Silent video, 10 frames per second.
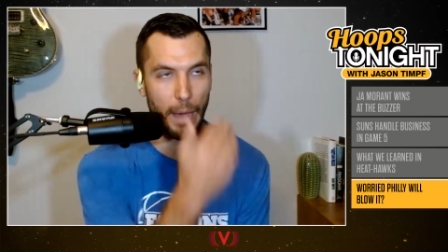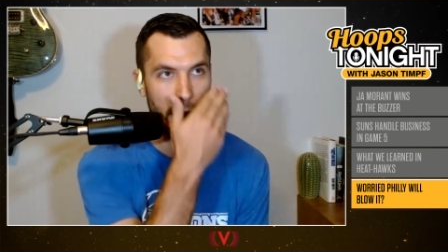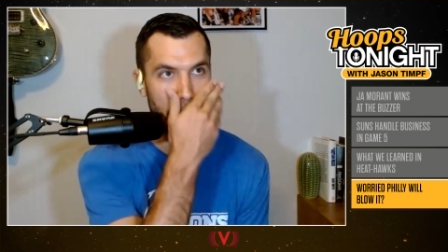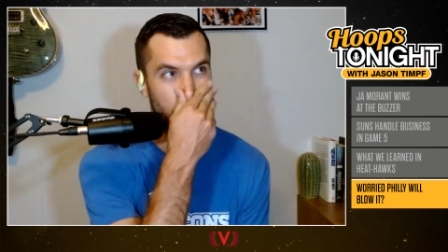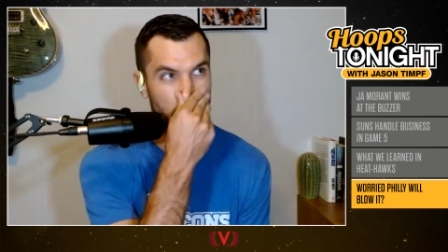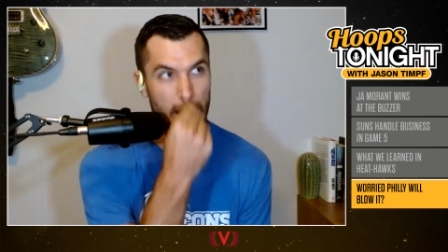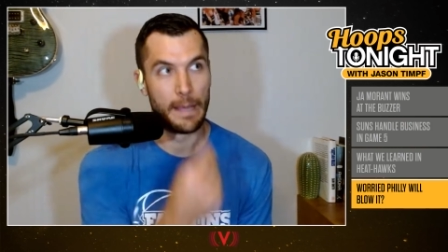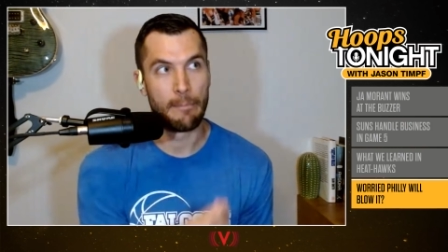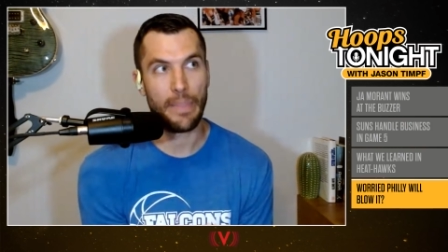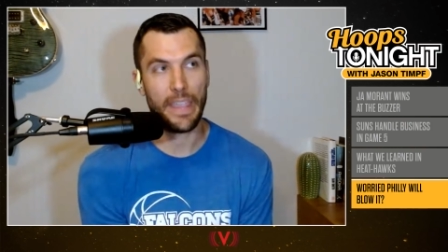But
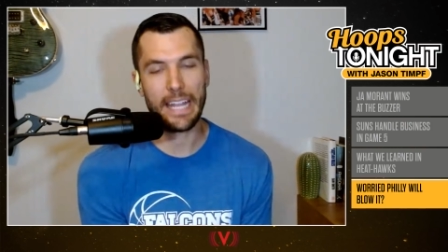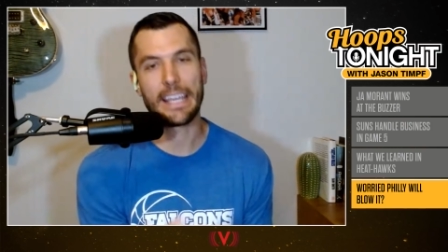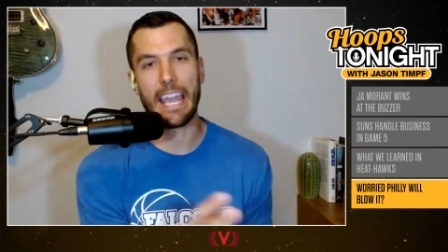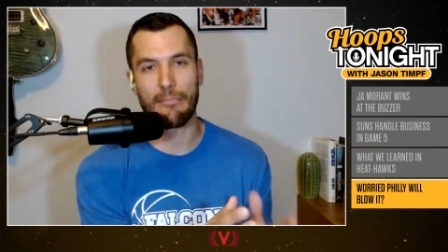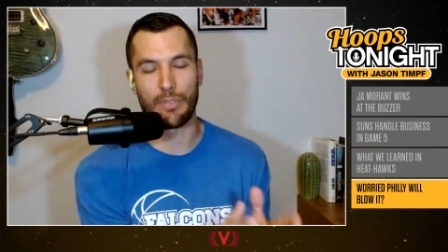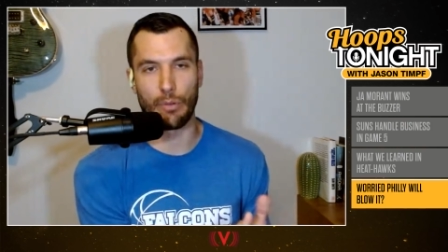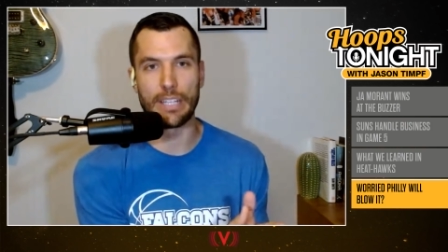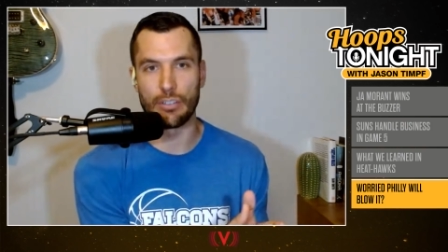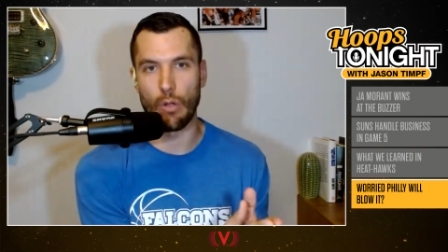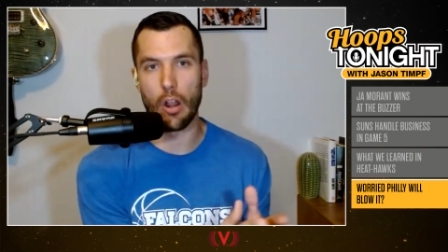in game three,
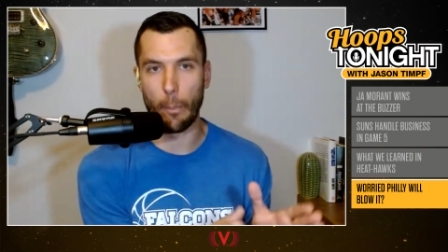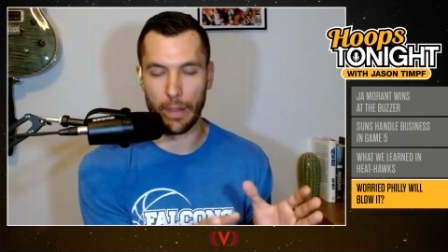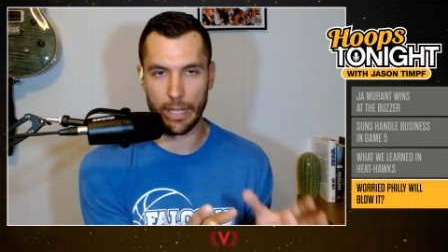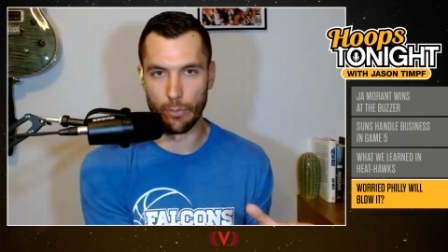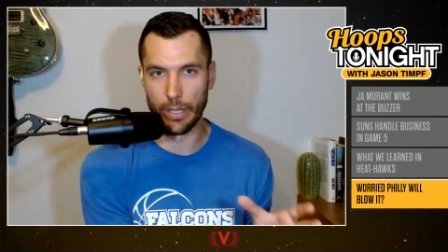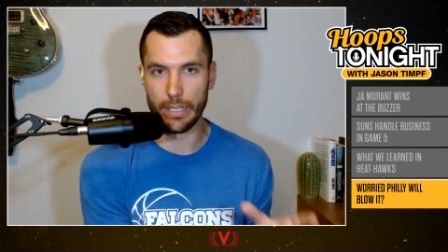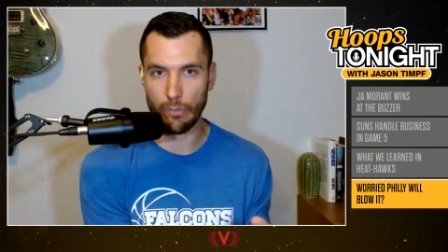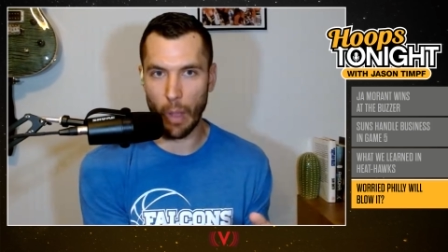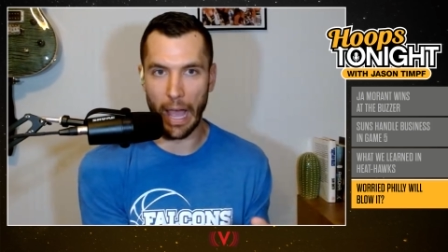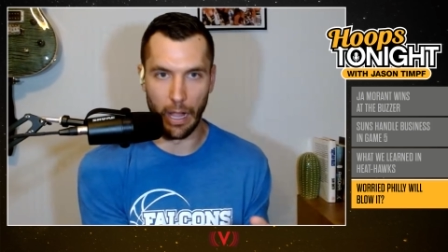Toronto played really
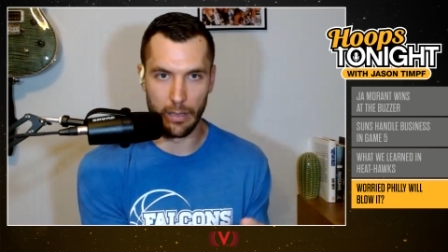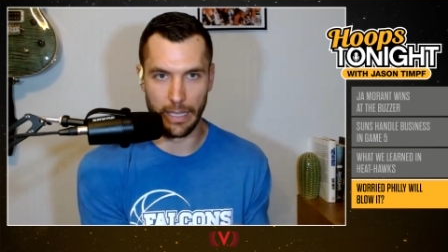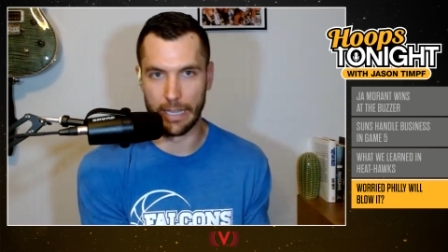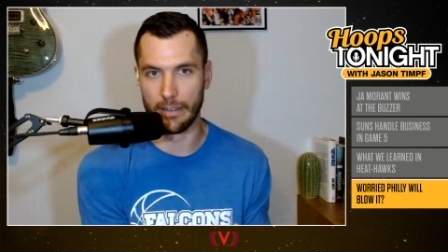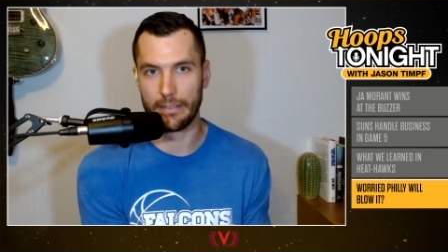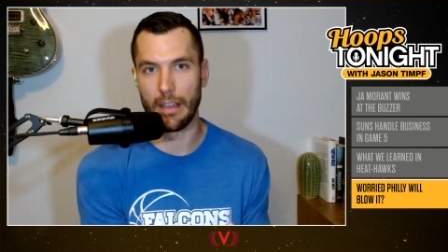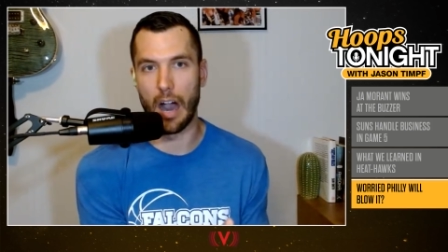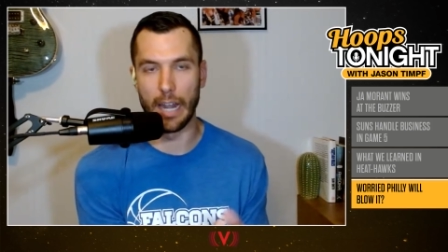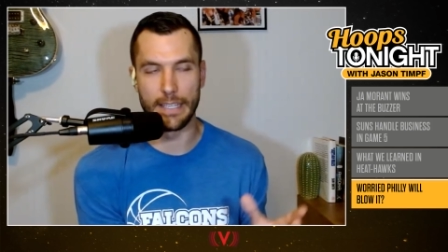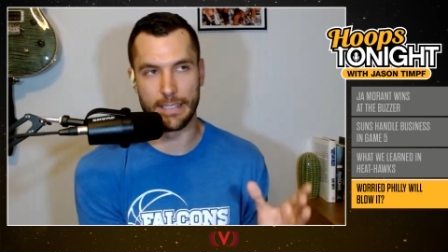well. And
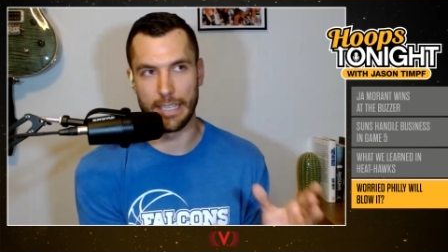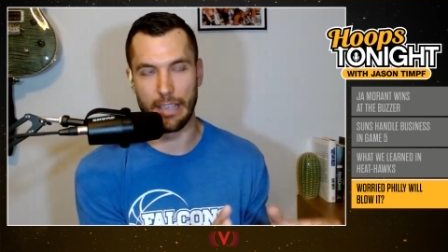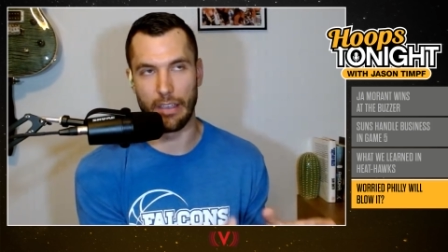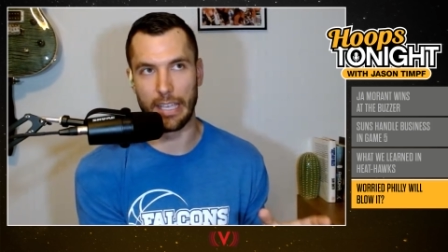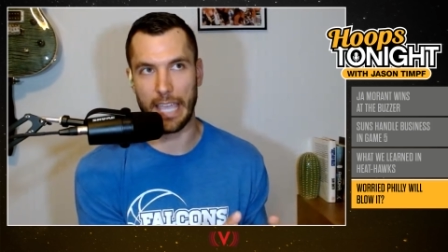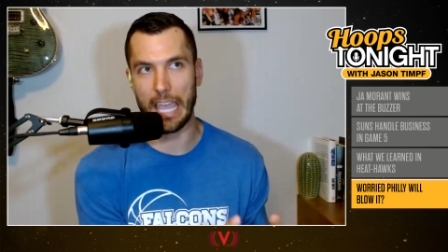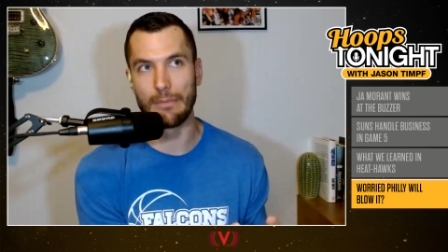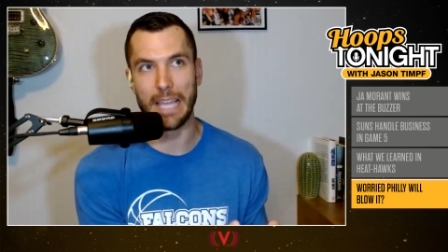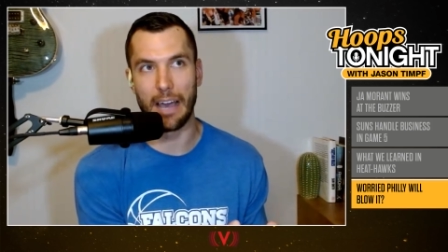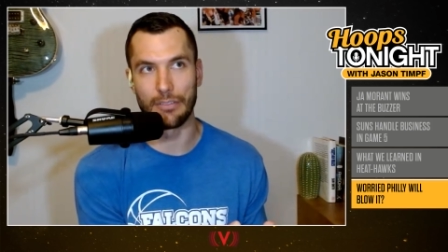honestly, it
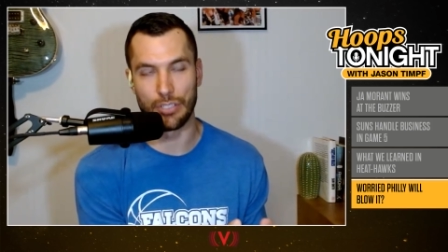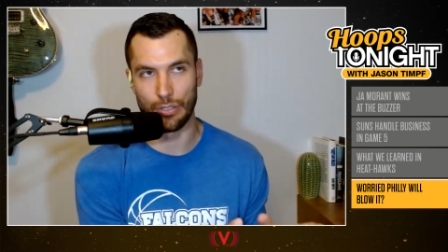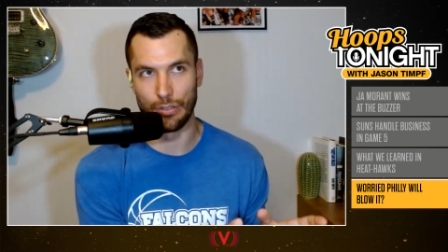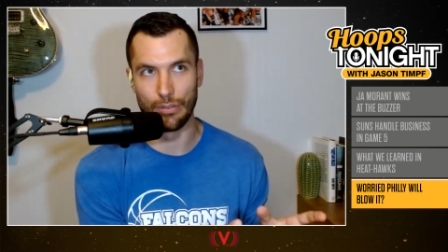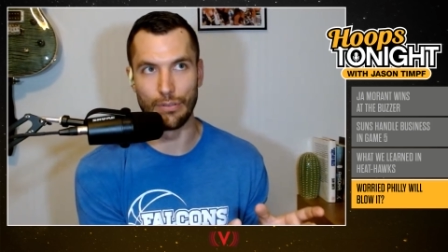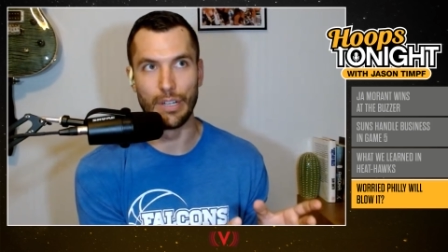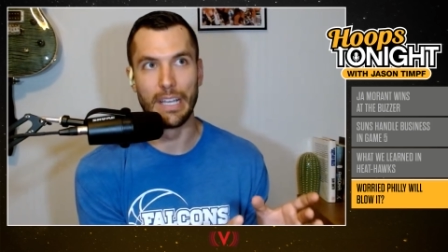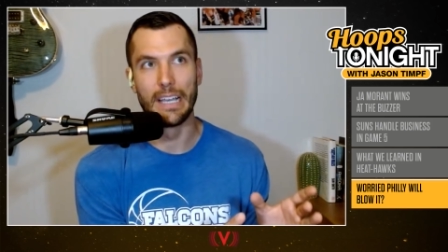came down to